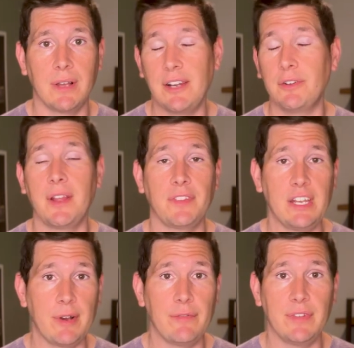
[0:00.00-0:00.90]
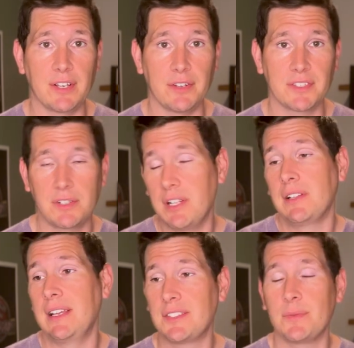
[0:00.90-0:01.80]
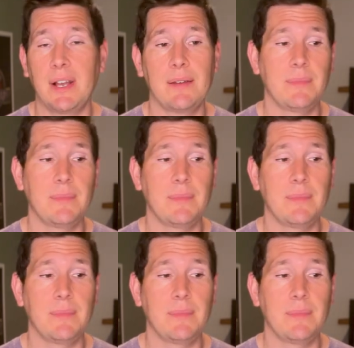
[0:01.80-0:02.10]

I know nothing about vehicles. Clearly, that's why I'm